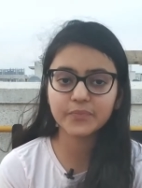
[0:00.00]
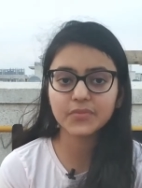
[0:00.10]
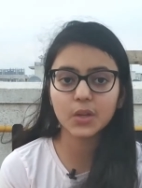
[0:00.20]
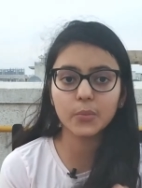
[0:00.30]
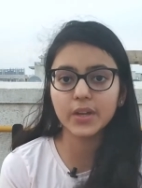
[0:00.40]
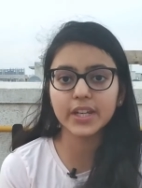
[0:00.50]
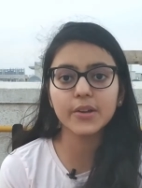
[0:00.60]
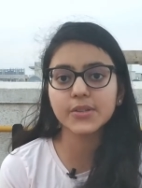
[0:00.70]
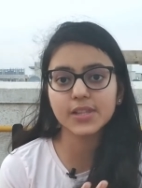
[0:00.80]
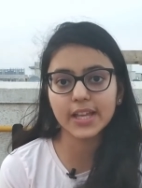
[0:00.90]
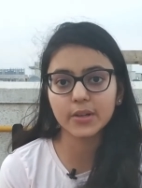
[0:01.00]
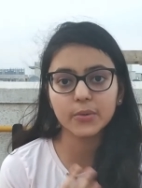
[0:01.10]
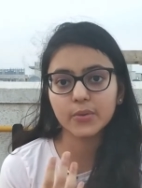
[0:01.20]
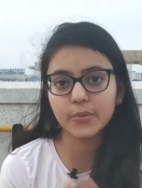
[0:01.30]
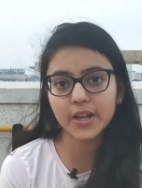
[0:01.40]
videos. Like
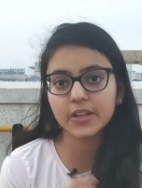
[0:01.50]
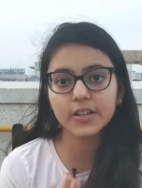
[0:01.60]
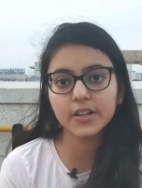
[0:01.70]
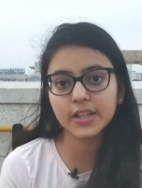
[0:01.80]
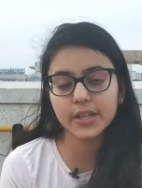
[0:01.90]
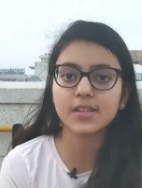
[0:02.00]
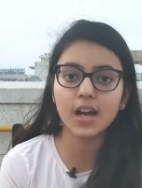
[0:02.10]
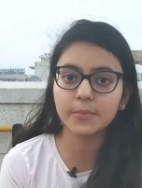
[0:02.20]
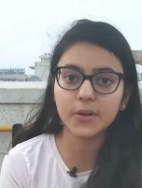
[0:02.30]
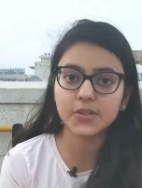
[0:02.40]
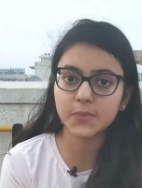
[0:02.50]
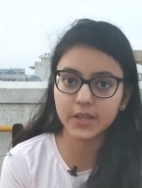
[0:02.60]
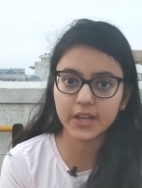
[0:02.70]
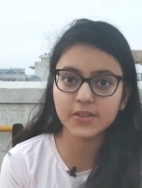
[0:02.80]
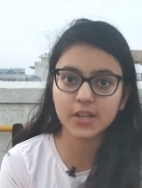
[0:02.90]
regularly I'll post
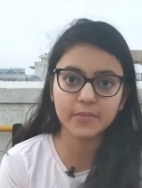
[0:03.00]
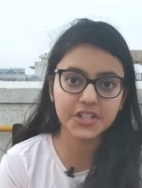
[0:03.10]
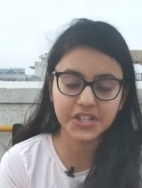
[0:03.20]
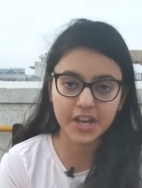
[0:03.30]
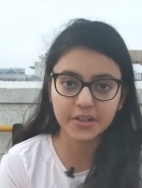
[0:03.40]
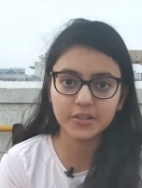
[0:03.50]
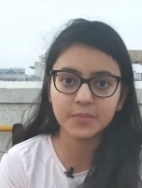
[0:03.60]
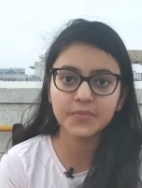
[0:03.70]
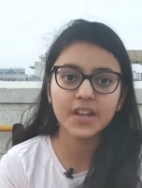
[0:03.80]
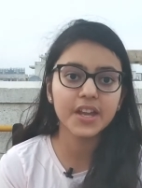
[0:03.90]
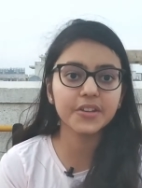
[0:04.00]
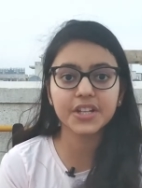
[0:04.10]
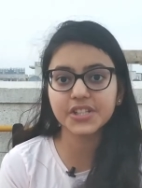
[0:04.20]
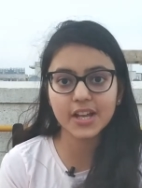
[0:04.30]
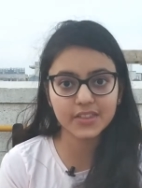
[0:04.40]
videos on my channel and you
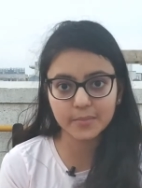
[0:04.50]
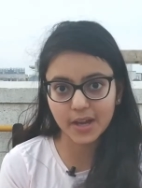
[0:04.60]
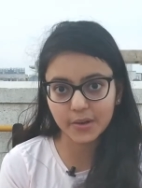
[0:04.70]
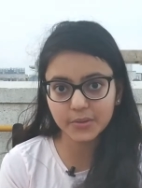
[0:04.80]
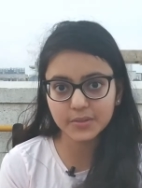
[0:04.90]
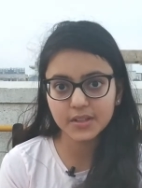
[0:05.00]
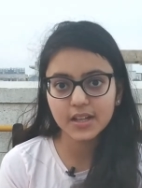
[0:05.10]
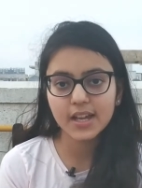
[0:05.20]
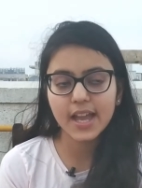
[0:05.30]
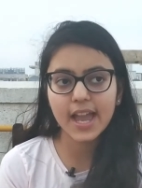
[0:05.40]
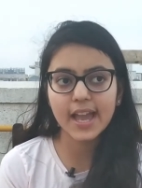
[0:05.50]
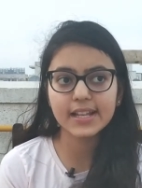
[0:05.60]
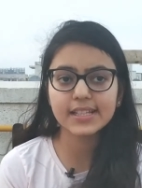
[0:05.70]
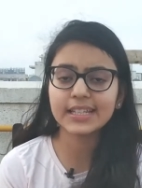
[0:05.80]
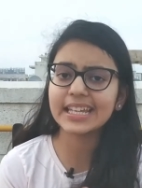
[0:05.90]
can check them out,
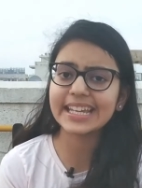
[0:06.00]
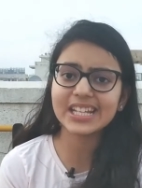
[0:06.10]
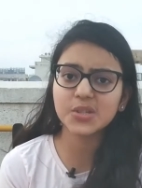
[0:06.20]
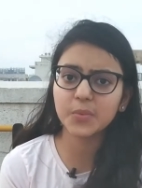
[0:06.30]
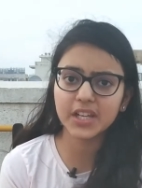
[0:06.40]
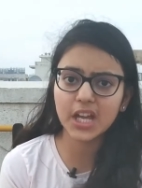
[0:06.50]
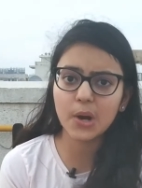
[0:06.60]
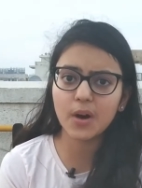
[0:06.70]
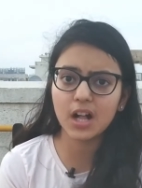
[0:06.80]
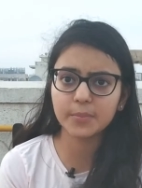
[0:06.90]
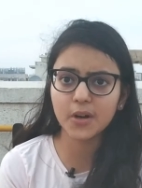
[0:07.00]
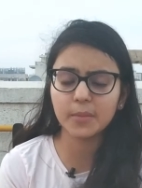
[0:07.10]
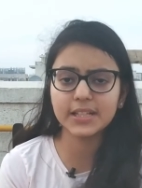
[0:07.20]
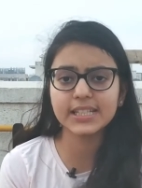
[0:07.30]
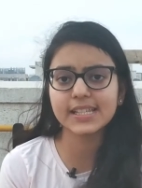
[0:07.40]
and in each video I'll
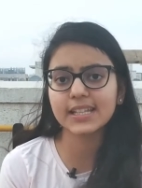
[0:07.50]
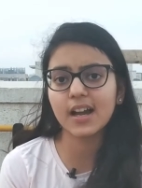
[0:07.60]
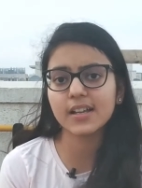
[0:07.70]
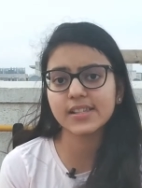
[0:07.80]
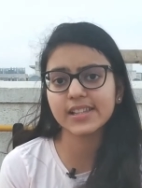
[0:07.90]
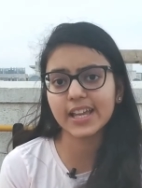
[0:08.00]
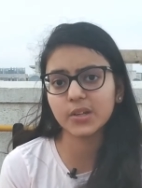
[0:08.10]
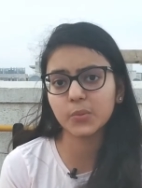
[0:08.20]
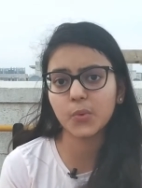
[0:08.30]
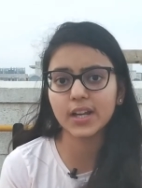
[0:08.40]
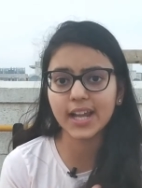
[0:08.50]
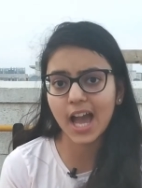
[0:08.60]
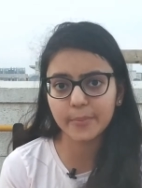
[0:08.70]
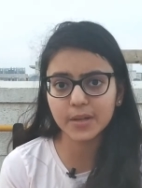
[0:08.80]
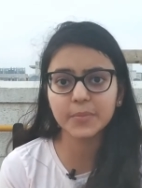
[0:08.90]
probably discuss like one
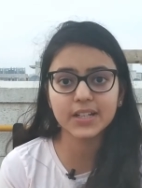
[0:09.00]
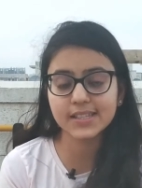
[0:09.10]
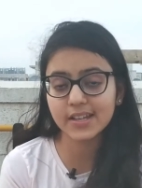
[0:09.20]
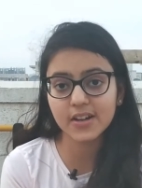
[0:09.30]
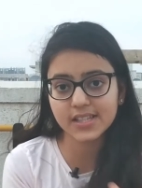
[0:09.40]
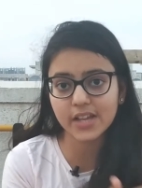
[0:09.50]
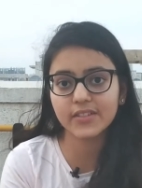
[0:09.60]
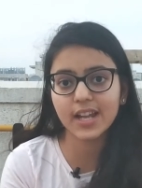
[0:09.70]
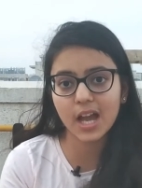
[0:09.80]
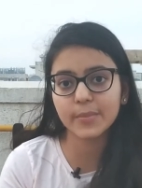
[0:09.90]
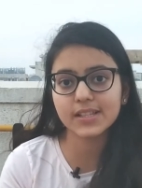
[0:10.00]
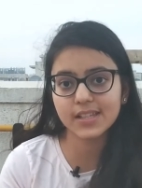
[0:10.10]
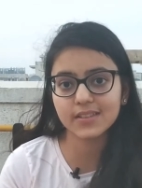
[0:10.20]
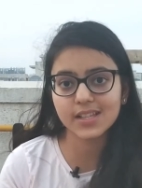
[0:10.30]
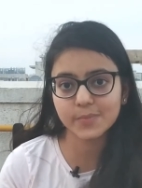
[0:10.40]
habit, because there are 7 habits
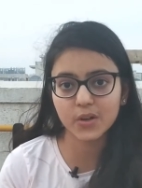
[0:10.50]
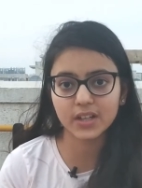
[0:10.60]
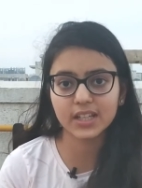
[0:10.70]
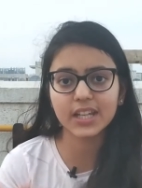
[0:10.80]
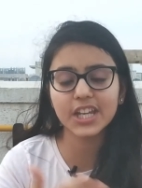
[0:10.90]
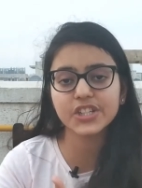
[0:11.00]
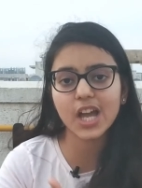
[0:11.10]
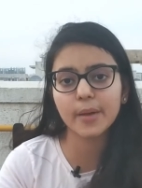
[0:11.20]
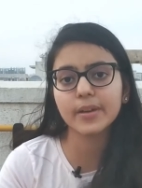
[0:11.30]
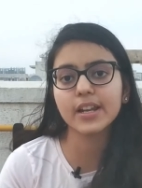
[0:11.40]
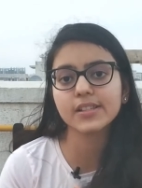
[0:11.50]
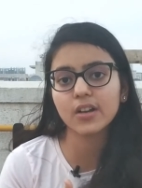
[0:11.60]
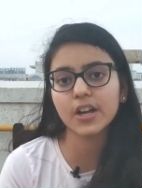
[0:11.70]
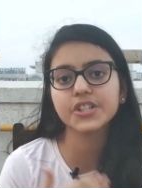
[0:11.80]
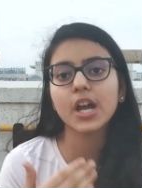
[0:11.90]
in this book and each habit has
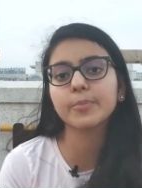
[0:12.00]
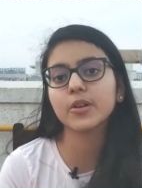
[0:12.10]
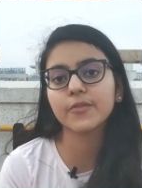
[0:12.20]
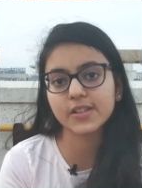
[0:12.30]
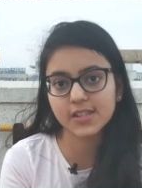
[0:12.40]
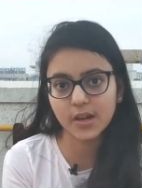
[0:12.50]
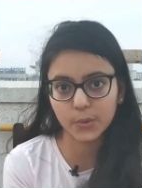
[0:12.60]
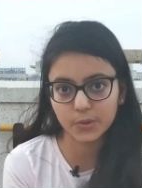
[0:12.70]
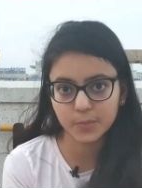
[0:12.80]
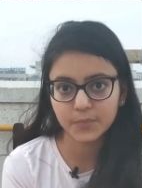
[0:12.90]
got a chapter of its own.